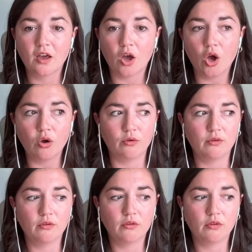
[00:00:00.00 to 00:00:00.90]
oh,
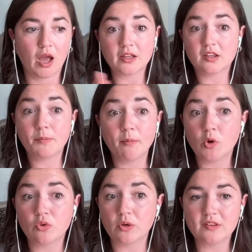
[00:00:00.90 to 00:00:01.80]
I get to put more
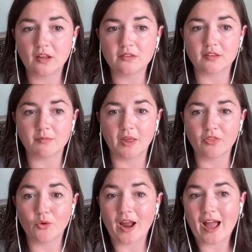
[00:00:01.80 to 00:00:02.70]
towards debt this month,
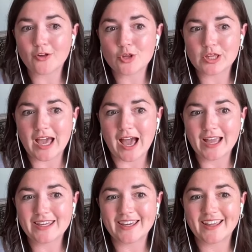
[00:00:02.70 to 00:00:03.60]
or actually I
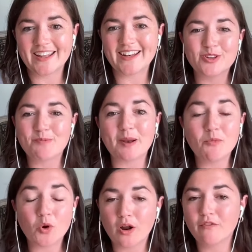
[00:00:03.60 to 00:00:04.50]
can spend
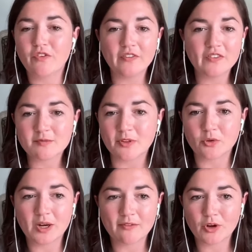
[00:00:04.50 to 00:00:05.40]
more on fun this month or
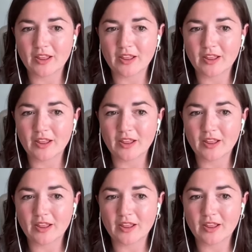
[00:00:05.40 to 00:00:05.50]
whatever.